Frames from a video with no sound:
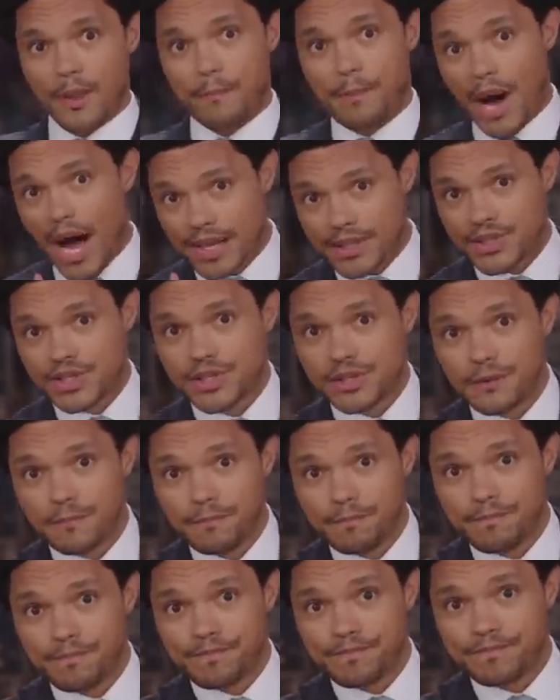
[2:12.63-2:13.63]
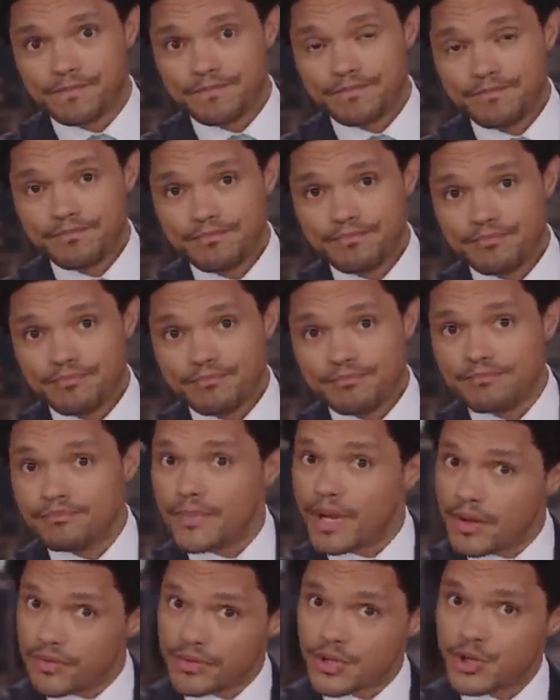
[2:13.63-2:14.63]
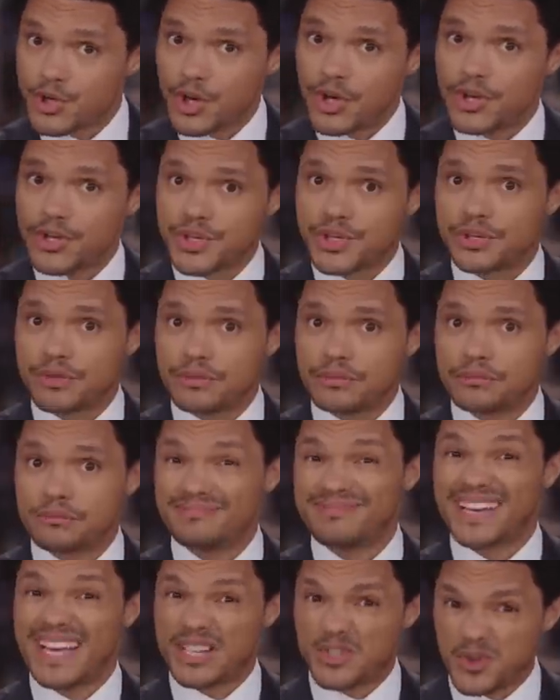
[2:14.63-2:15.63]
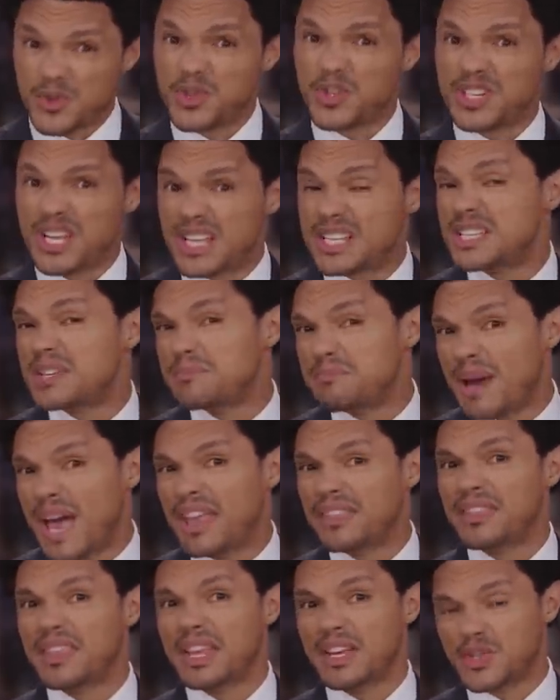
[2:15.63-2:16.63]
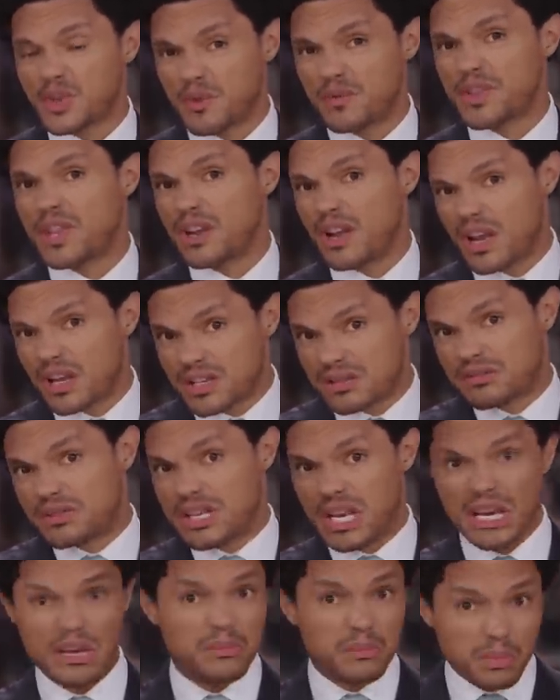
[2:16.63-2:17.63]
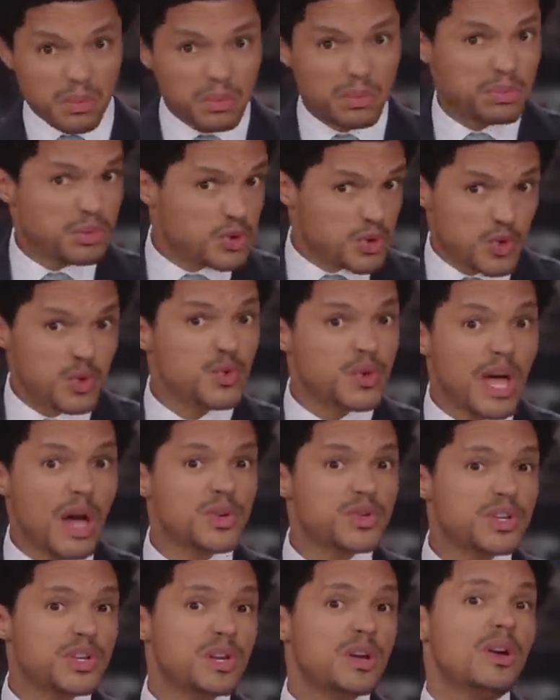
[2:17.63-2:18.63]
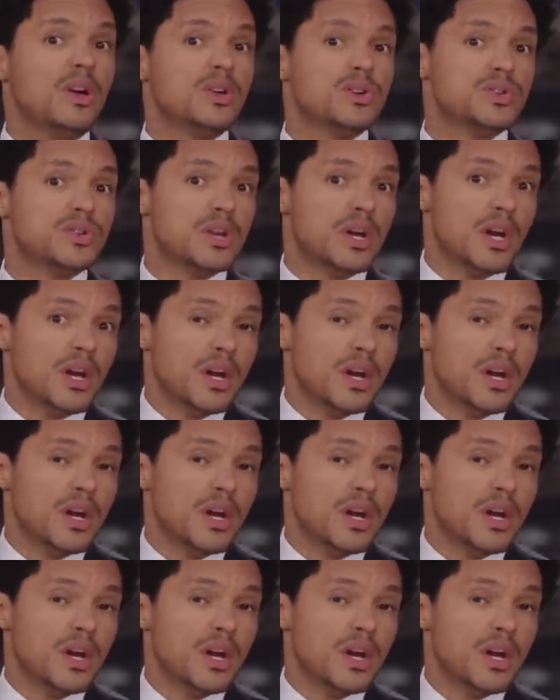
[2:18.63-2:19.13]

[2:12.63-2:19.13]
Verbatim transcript: But the church has also done some bad things over the last, say, 2,000 years.